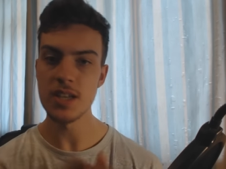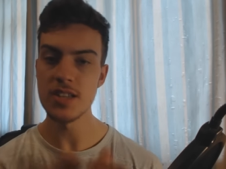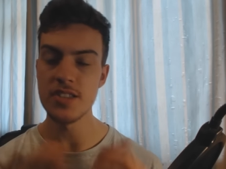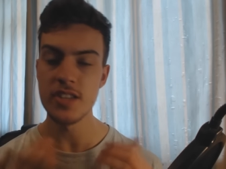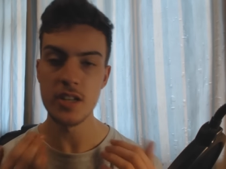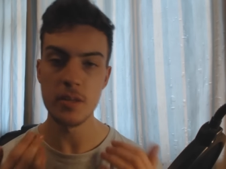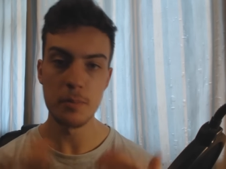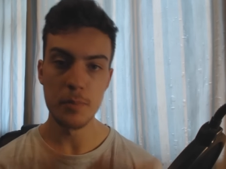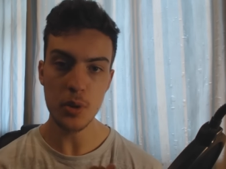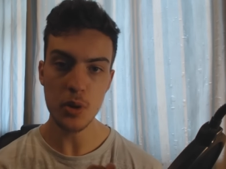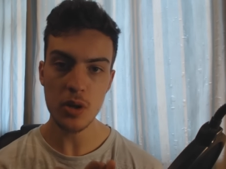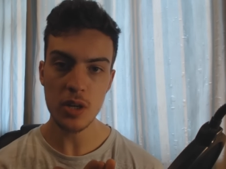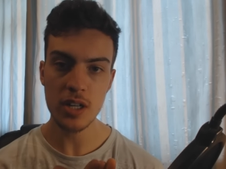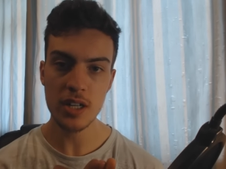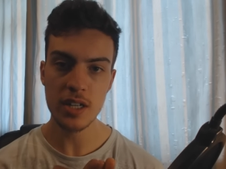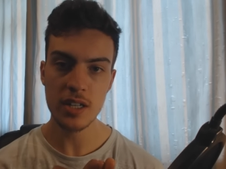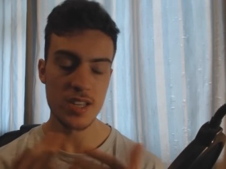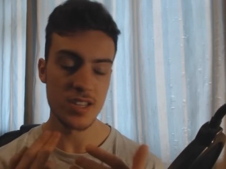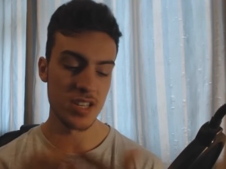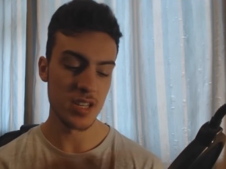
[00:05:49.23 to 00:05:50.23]
is it a
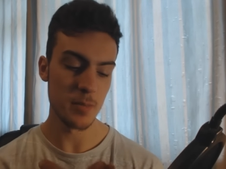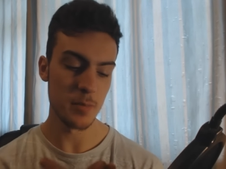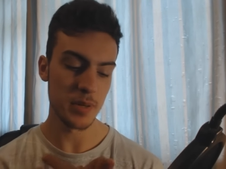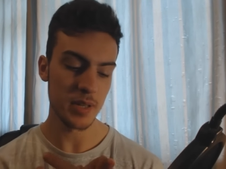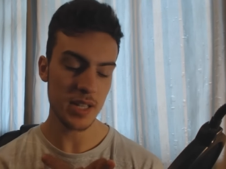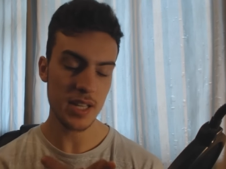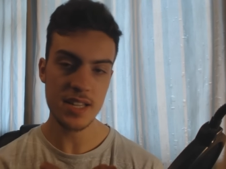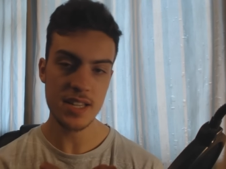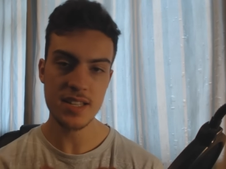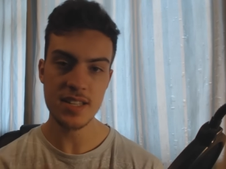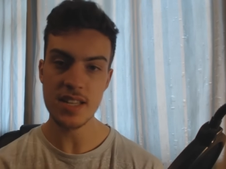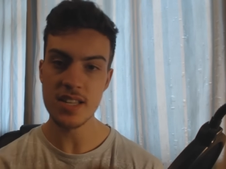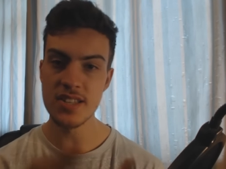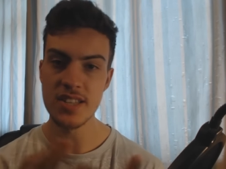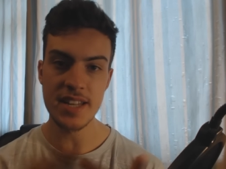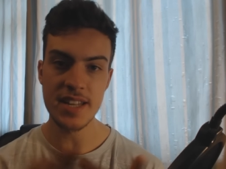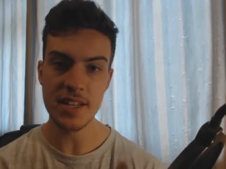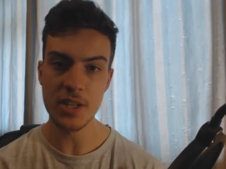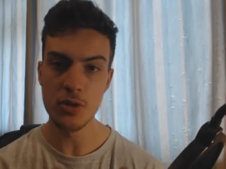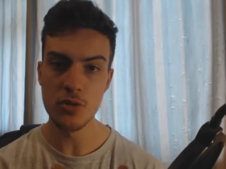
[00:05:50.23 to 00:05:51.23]
book, is it a place,
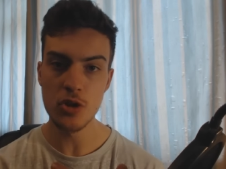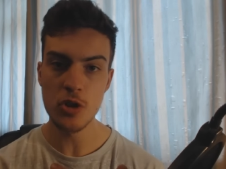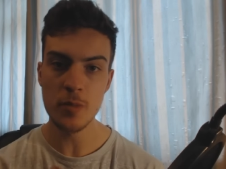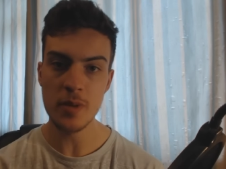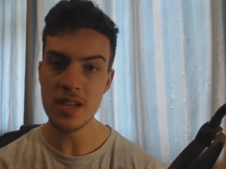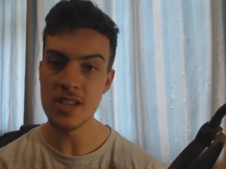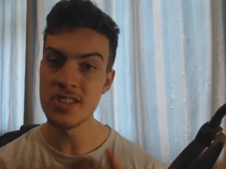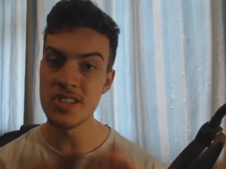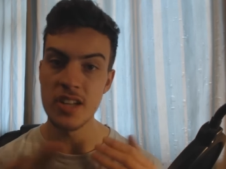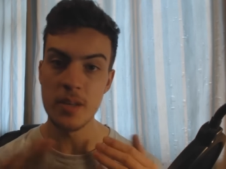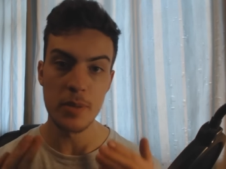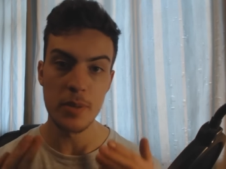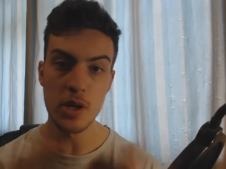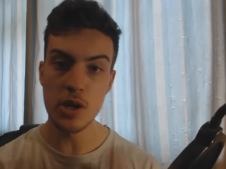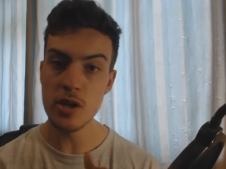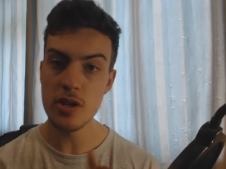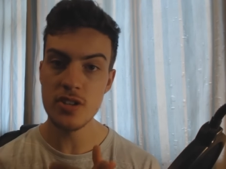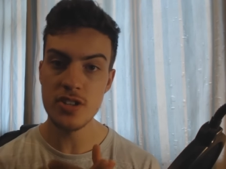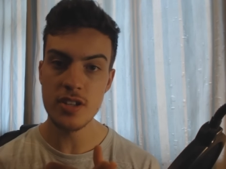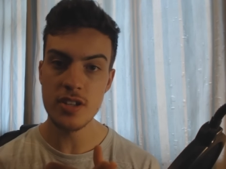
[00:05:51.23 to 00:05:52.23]
is it a group, is it a
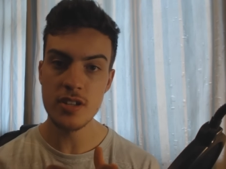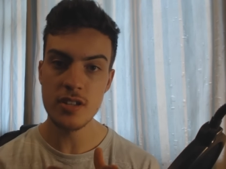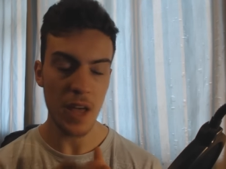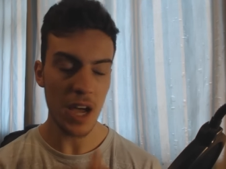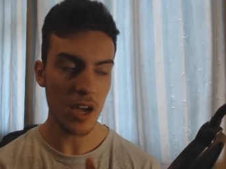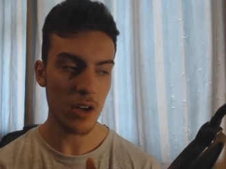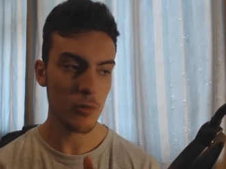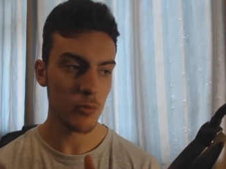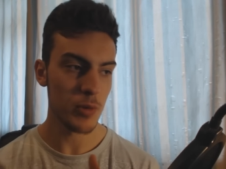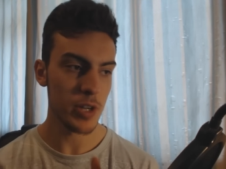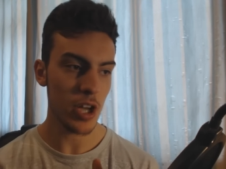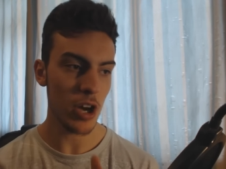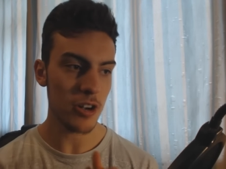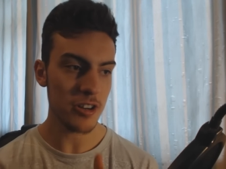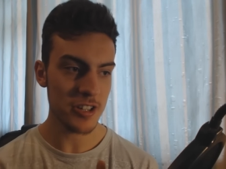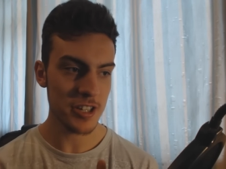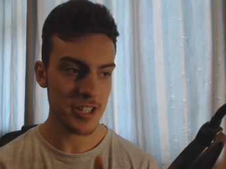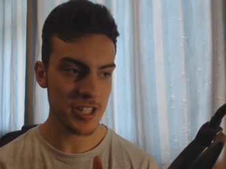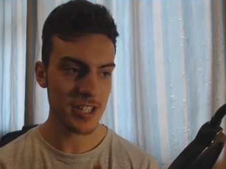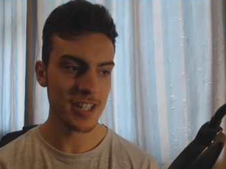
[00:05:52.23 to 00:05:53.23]
person, that we
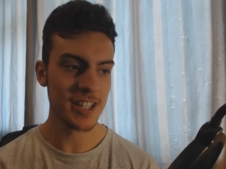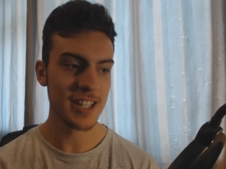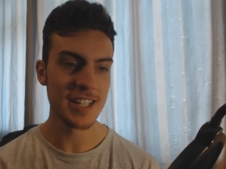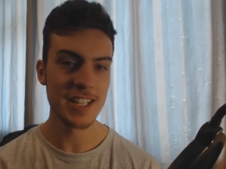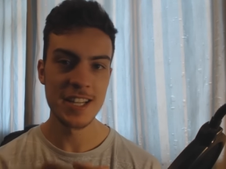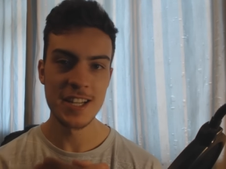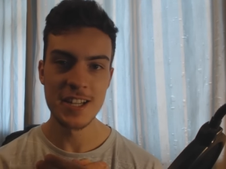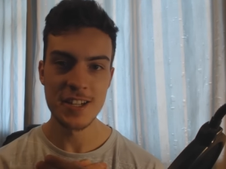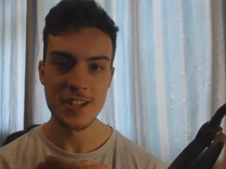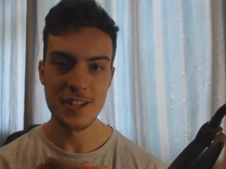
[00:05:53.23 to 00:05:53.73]
honestly